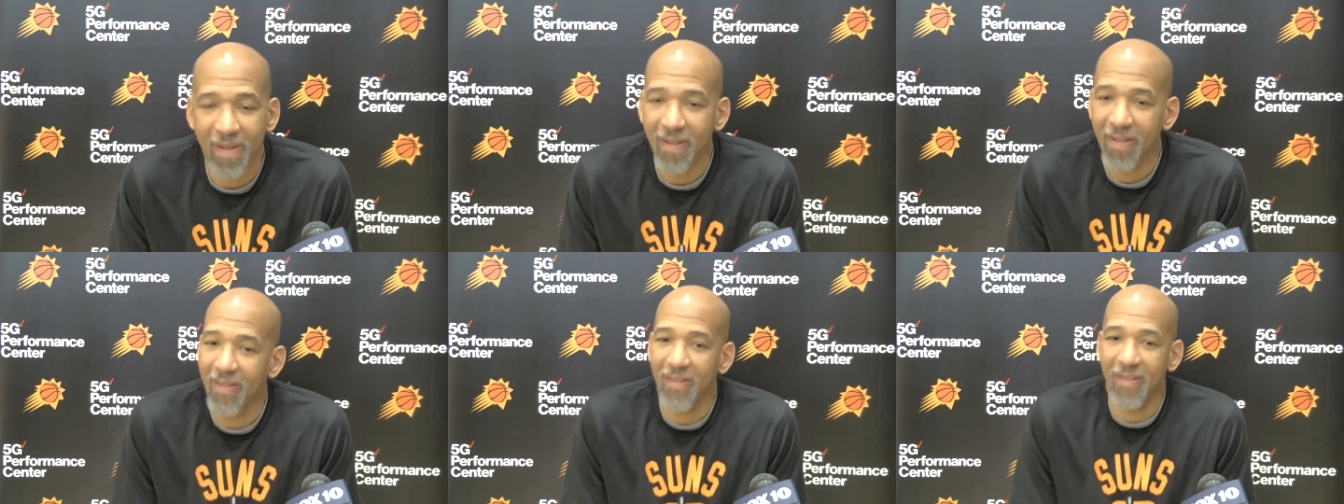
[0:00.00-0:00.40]

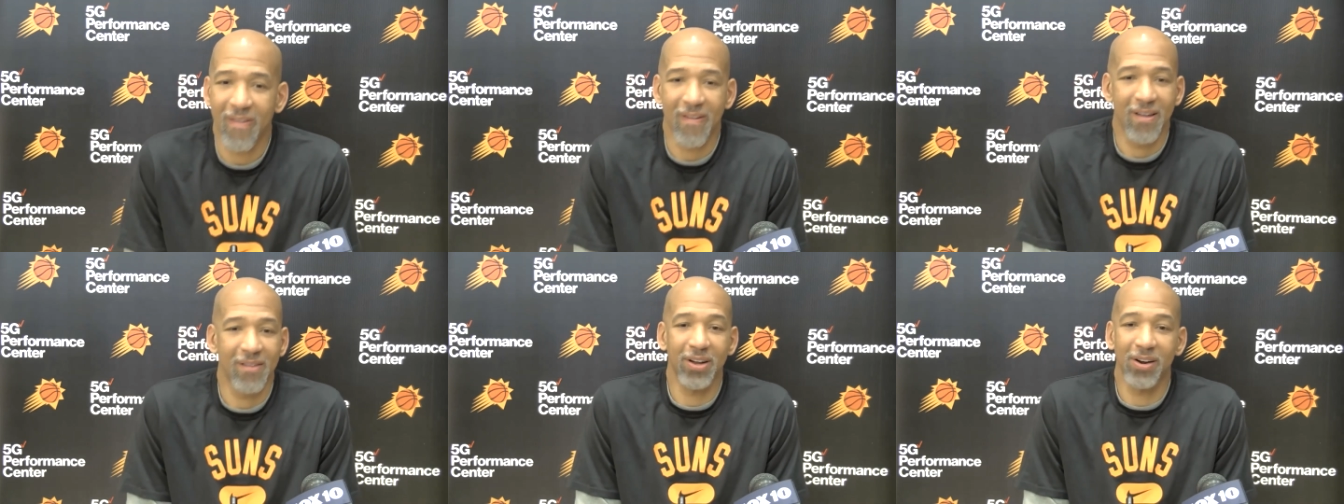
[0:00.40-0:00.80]

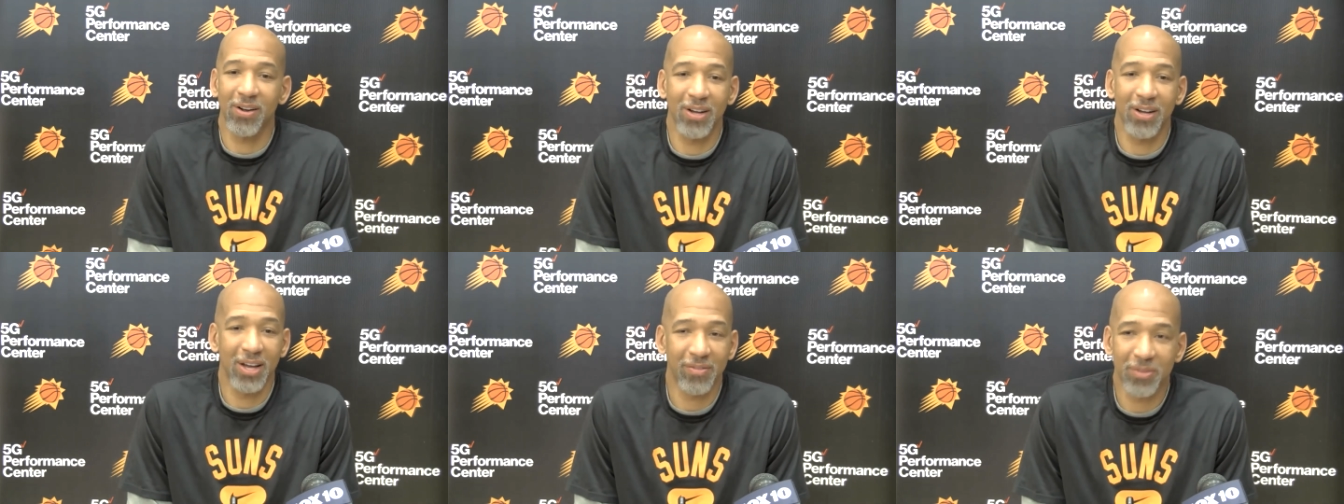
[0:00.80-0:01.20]
If I
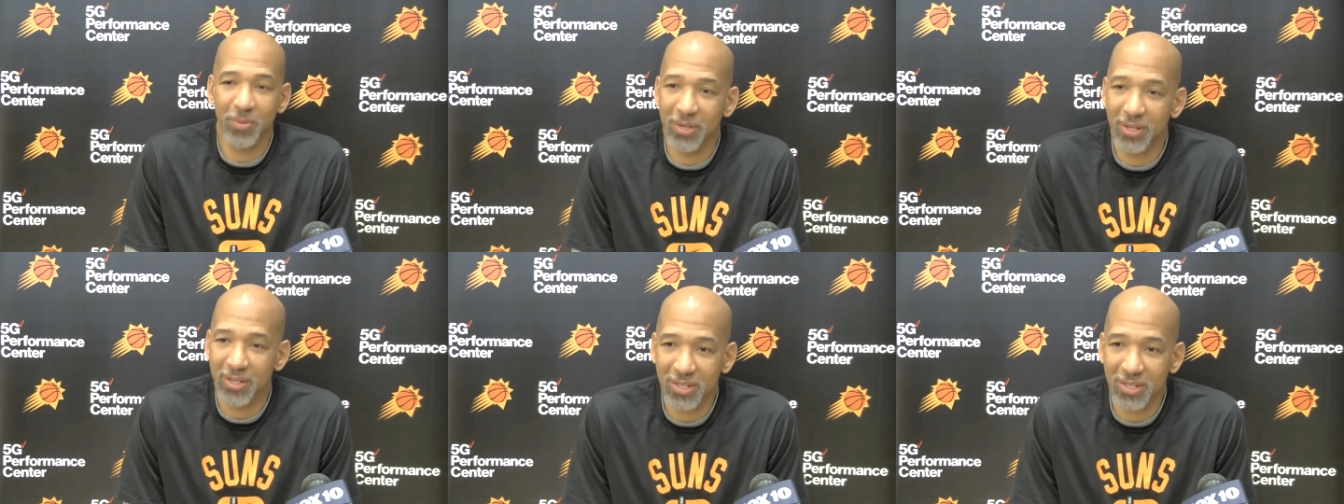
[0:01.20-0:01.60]
don't have to
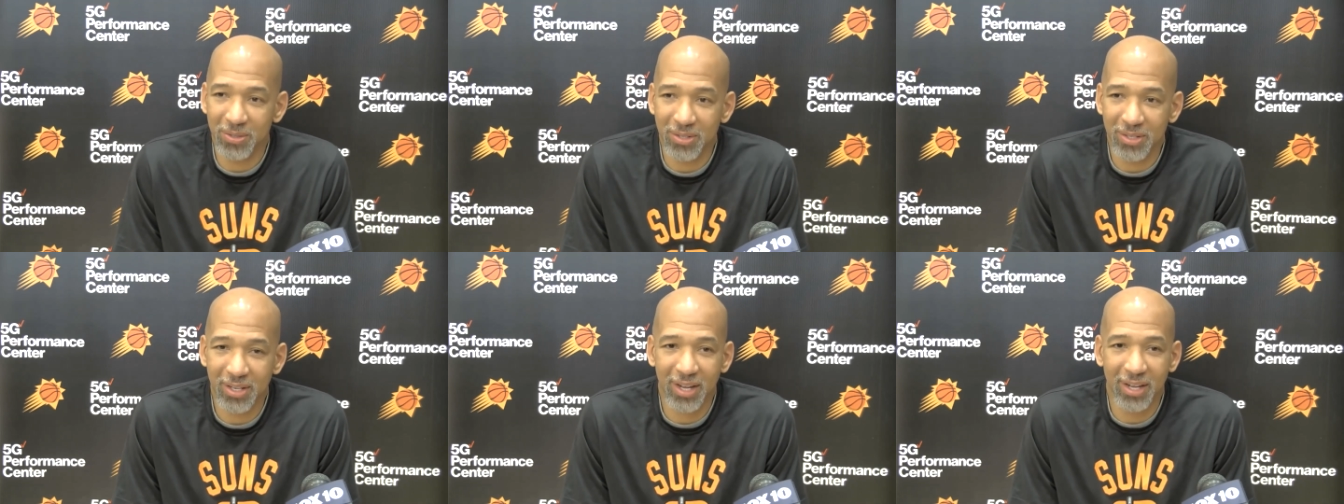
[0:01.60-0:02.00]
wear a suit
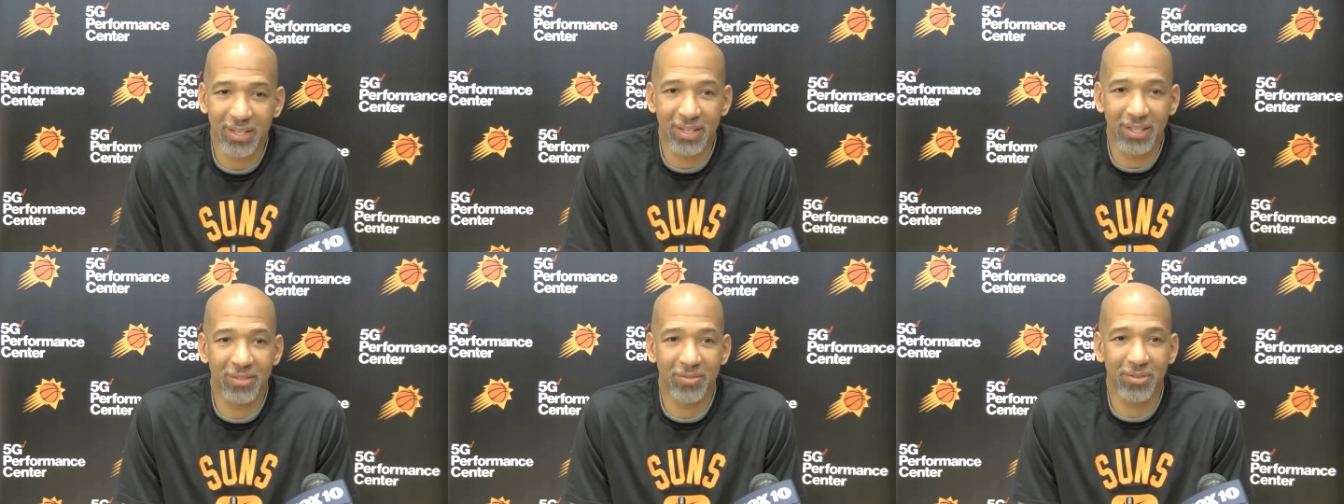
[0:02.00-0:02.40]
and tie
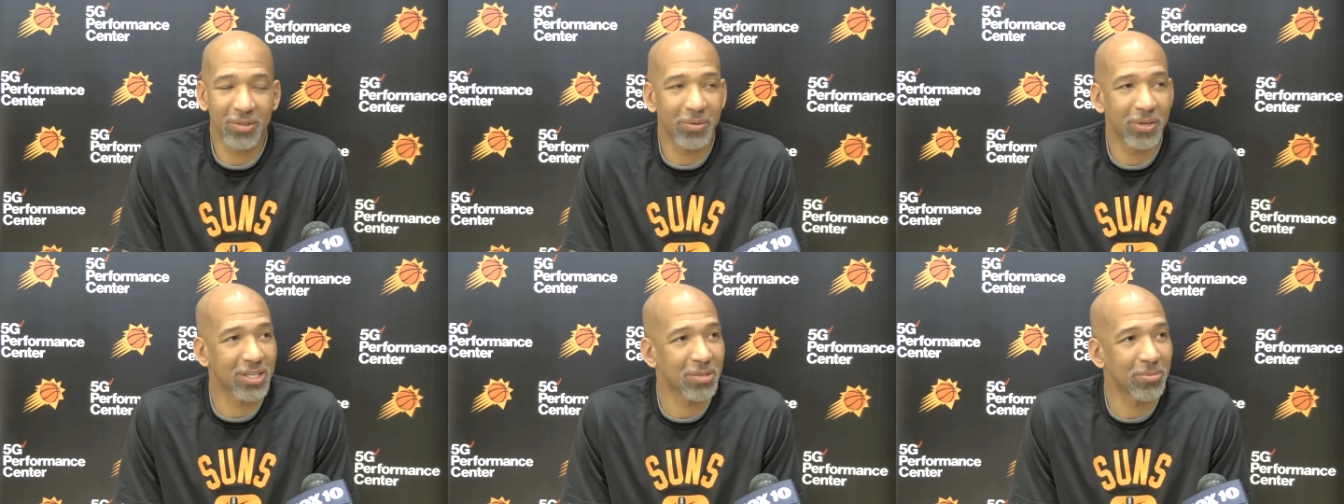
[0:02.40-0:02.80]
again for the
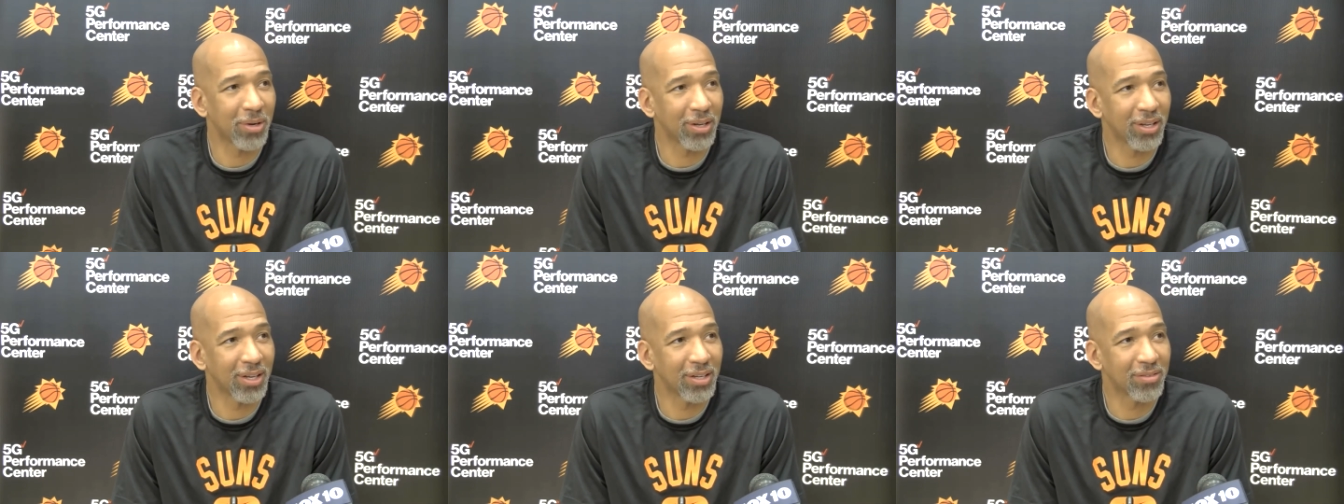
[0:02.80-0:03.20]
rest of my
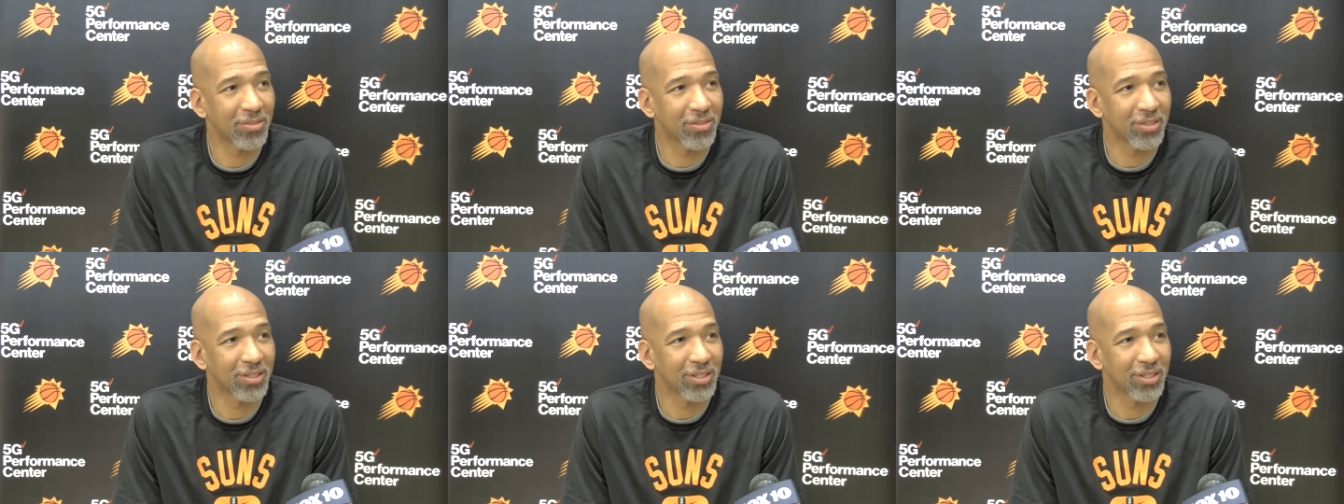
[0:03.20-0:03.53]
life,